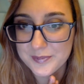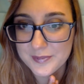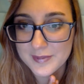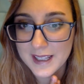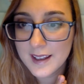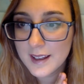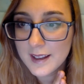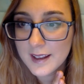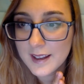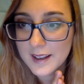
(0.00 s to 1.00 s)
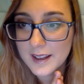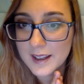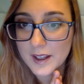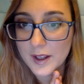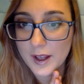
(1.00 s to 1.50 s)

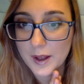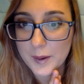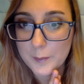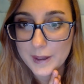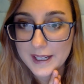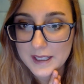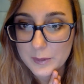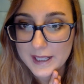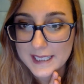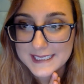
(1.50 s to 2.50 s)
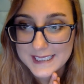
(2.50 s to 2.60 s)
But anyways,